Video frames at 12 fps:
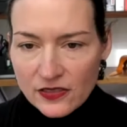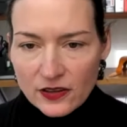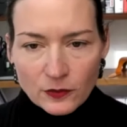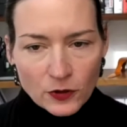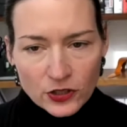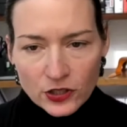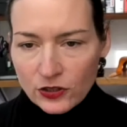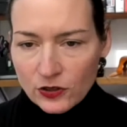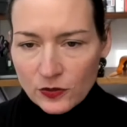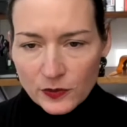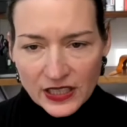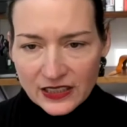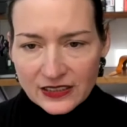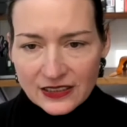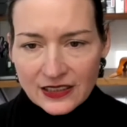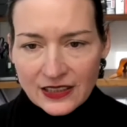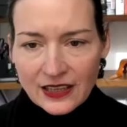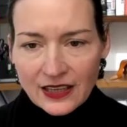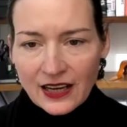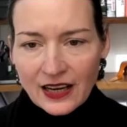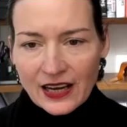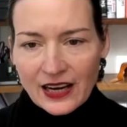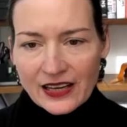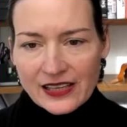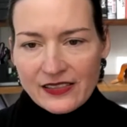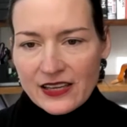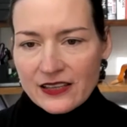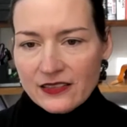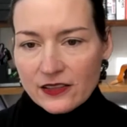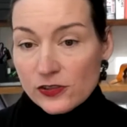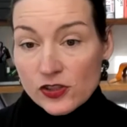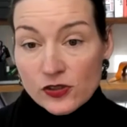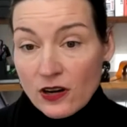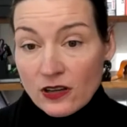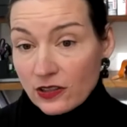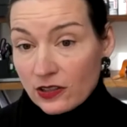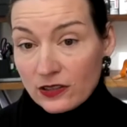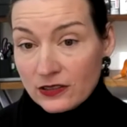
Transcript: they're more human, and I think they're stronger.